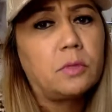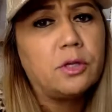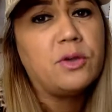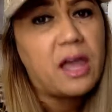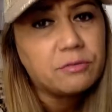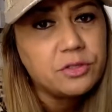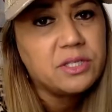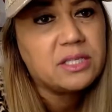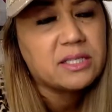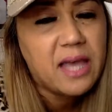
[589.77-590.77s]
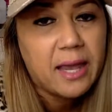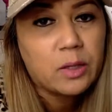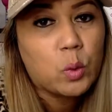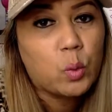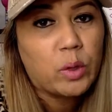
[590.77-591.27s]
you have to
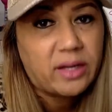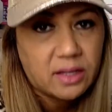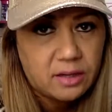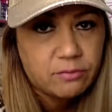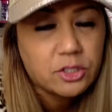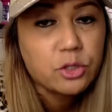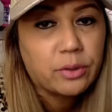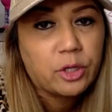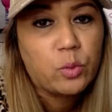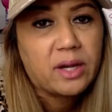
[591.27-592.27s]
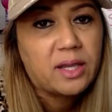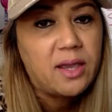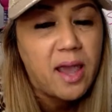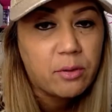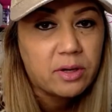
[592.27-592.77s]
decide what inventory you want to
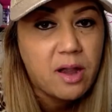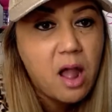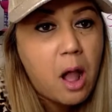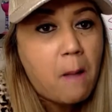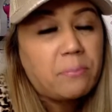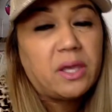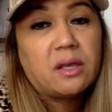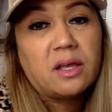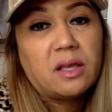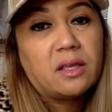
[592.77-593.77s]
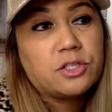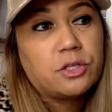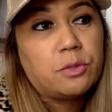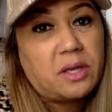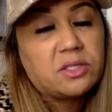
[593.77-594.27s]
carry because
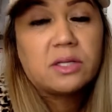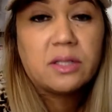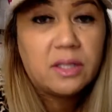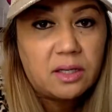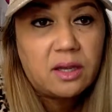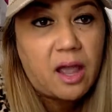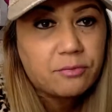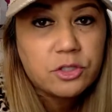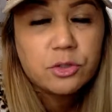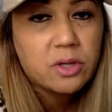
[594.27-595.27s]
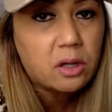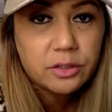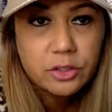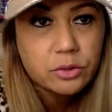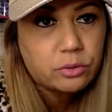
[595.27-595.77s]
you basically have to do it all
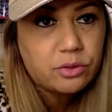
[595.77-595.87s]
on your own.